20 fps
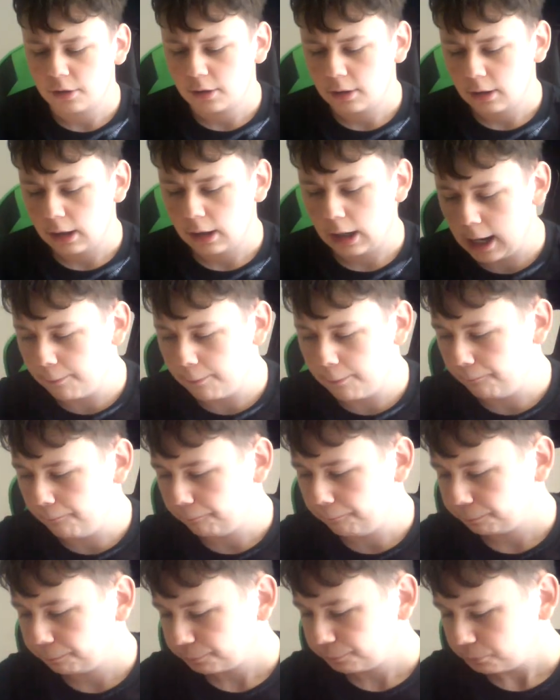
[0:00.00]

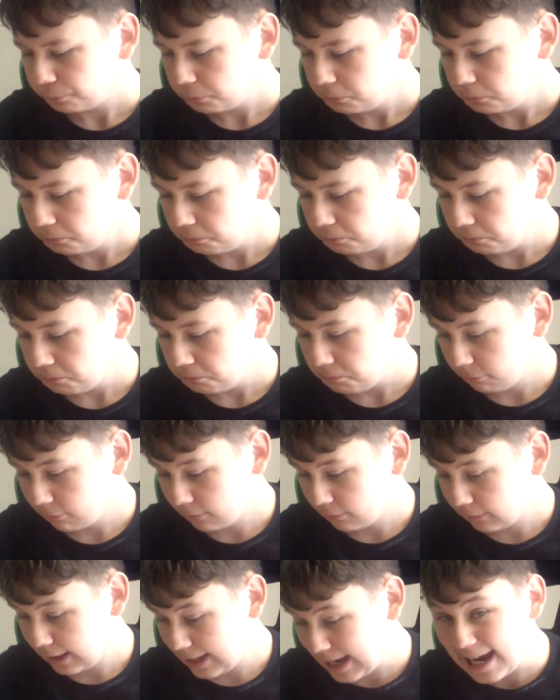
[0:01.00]

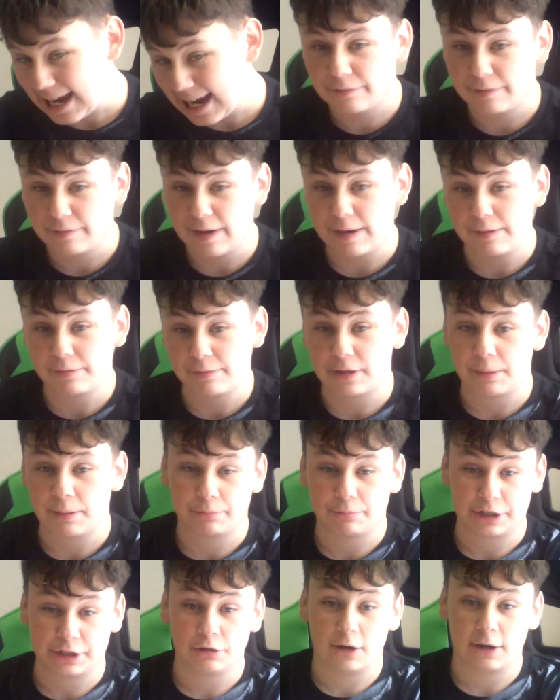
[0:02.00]
It is a very temporary
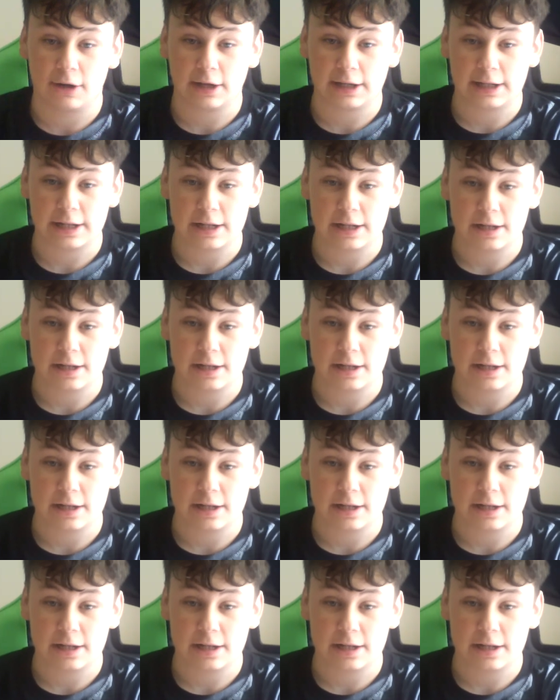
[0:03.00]
queue line.